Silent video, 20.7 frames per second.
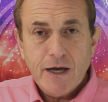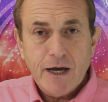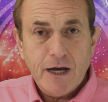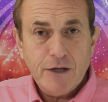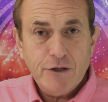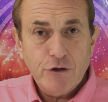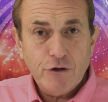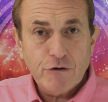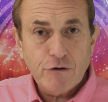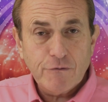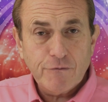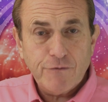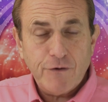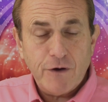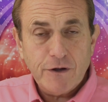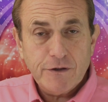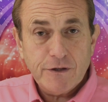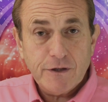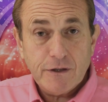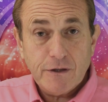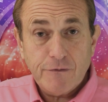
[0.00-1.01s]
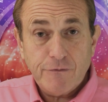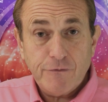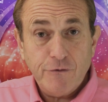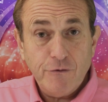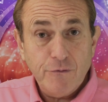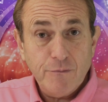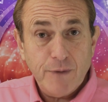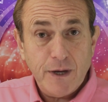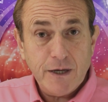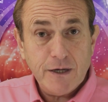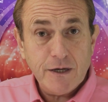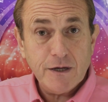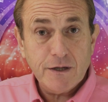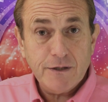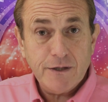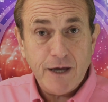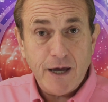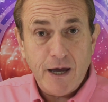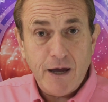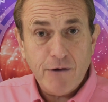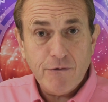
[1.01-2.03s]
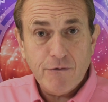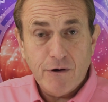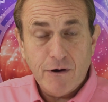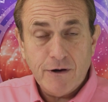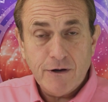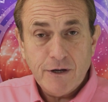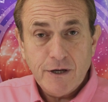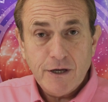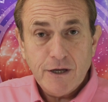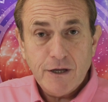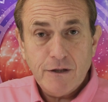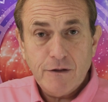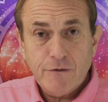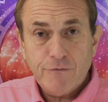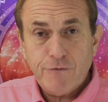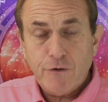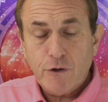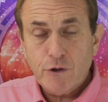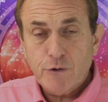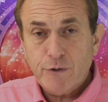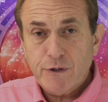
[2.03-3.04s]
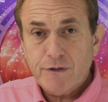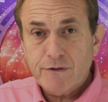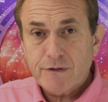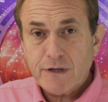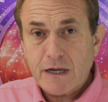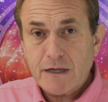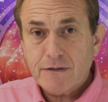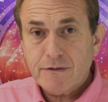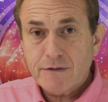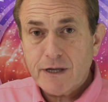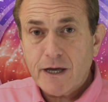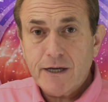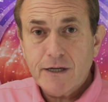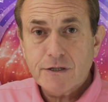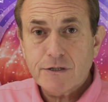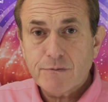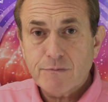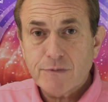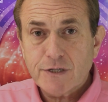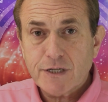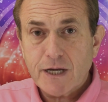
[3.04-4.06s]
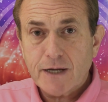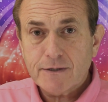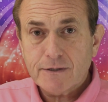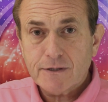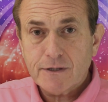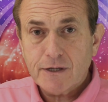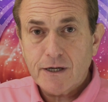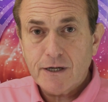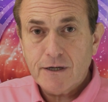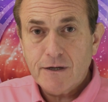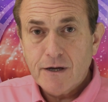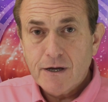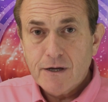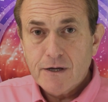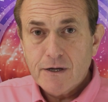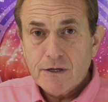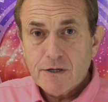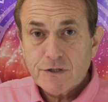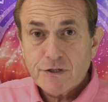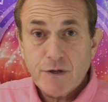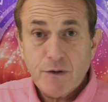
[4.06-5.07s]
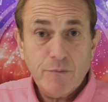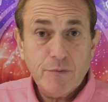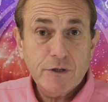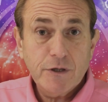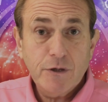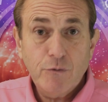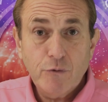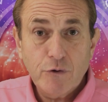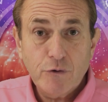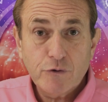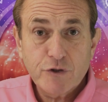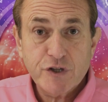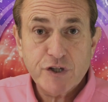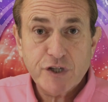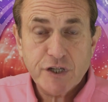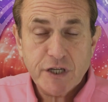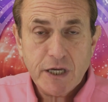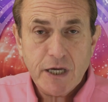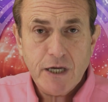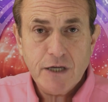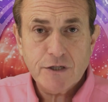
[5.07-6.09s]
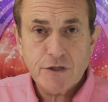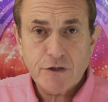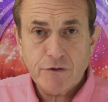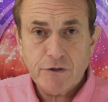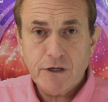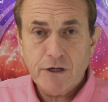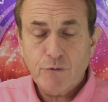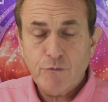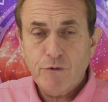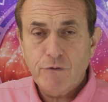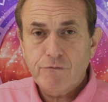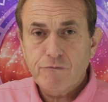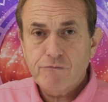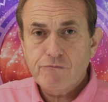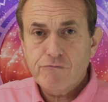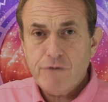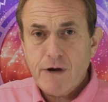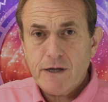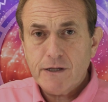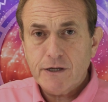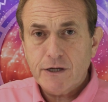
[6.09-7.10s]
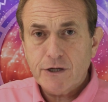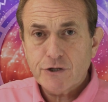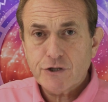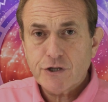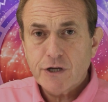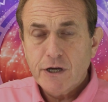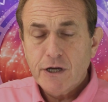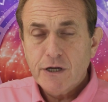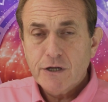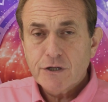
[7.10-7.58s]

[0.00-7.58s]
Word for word: And you could find that if you make an error in the following 10 days from Saturday, somebody will seize on it with relish.